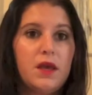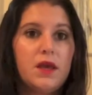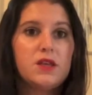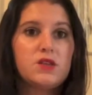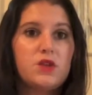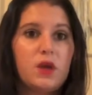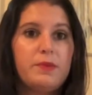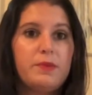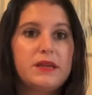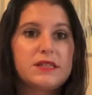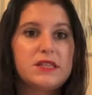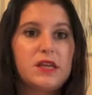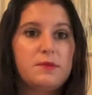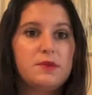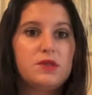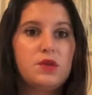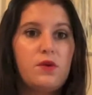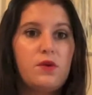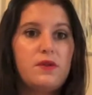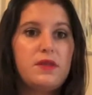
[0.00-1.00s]
So I picked
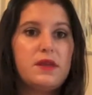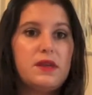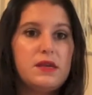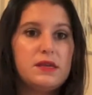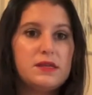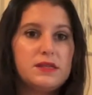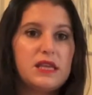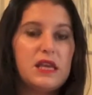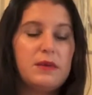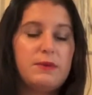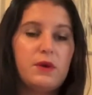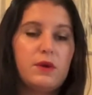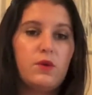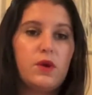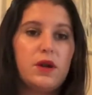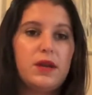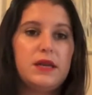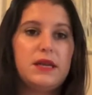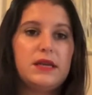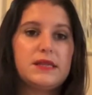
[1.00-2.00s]
up 2 of these, keeping
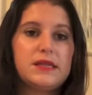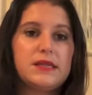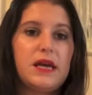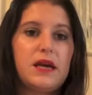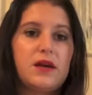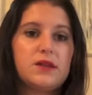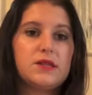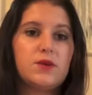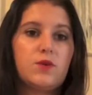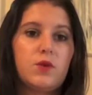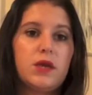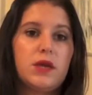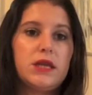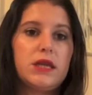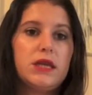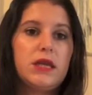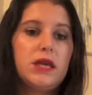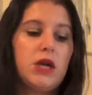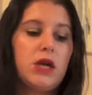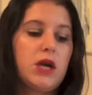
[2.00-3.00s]
one at his house and one
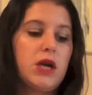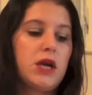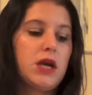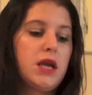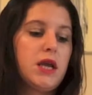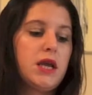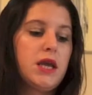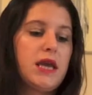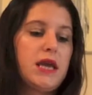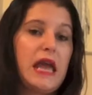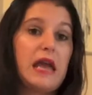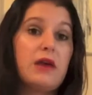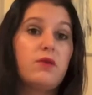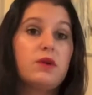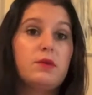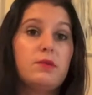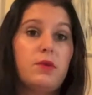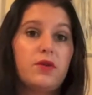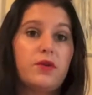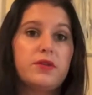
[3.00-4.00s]
here, and
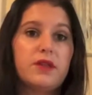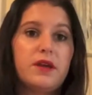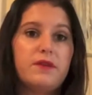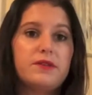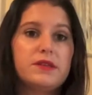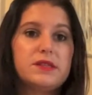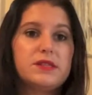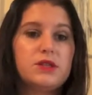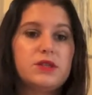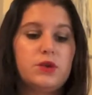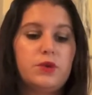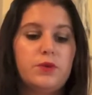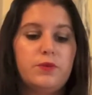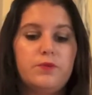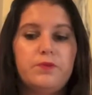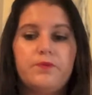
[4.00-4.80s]
we both love this too.